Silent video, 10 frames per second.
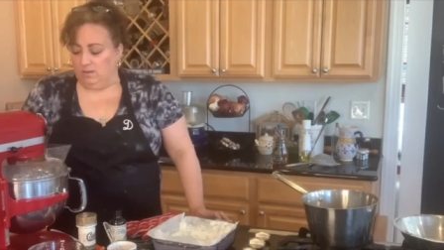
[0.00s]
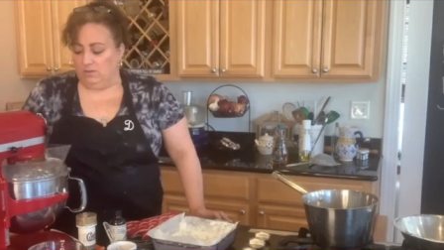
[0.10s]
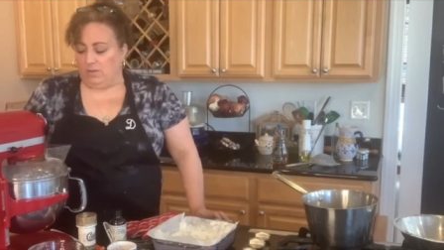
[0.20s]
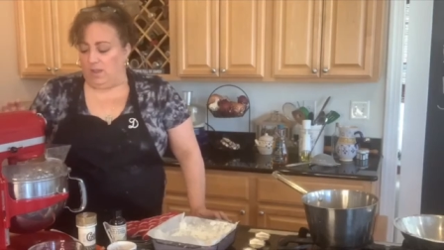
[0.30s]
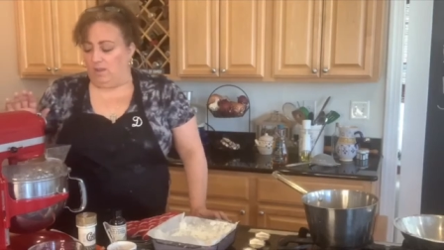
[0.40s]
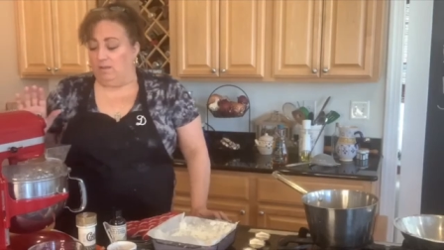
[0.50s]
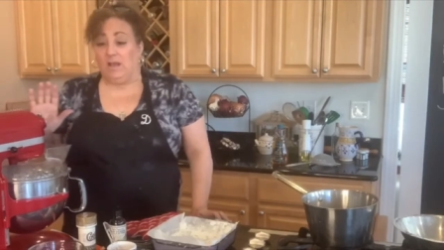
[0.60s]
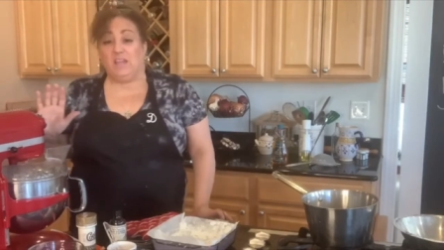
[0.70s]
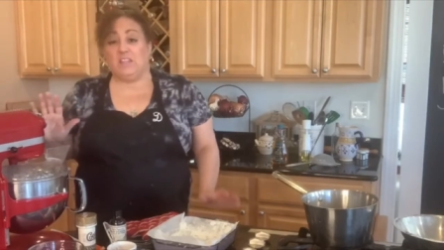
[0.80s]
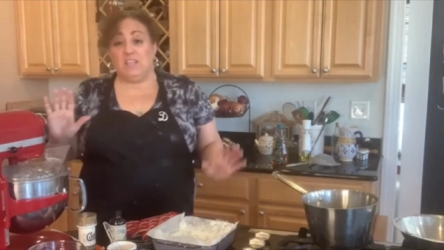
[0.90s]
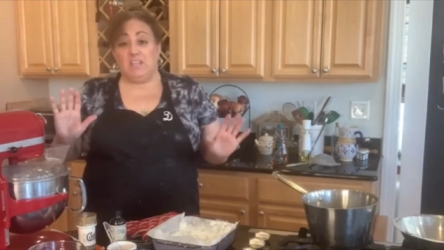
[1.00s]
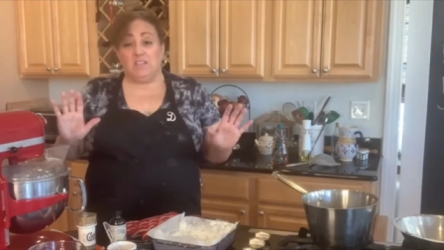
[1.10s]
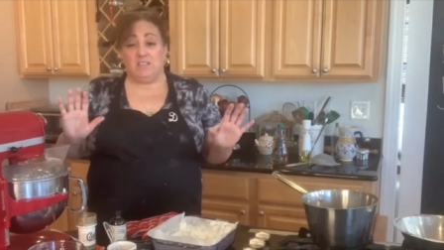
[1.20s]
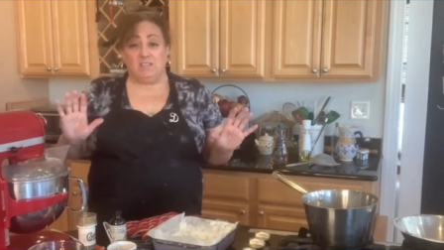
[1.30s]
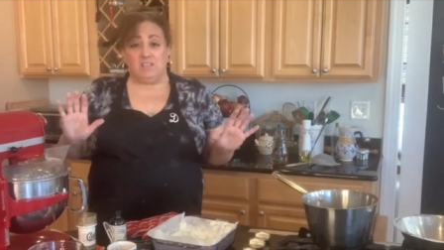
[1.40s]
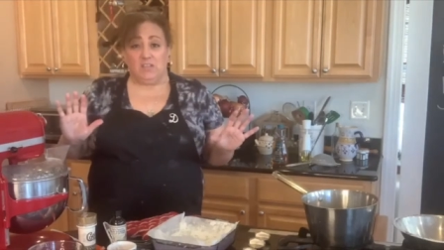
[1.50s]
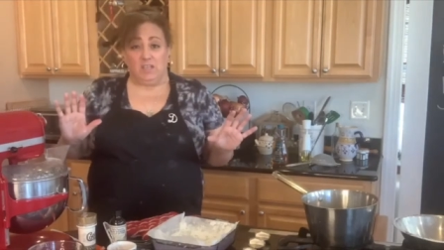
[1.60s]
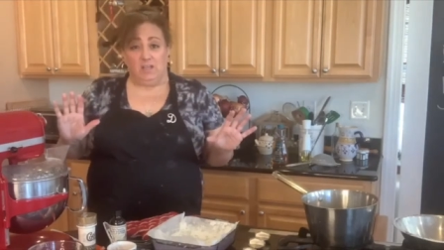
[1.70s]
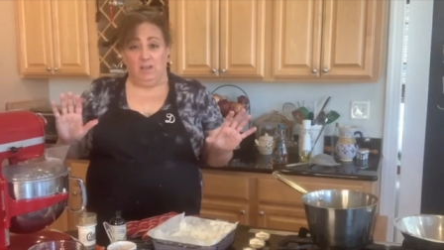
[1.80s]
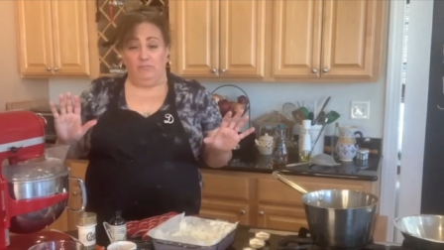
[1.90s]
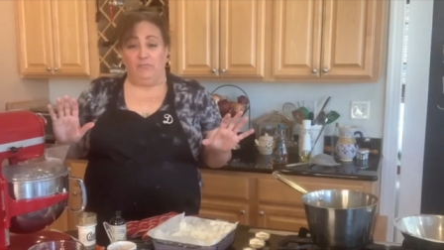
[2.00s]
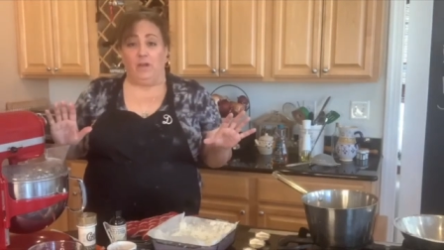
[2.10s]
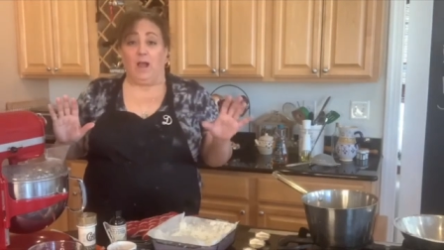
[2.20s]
Okay, I think this is thick enough.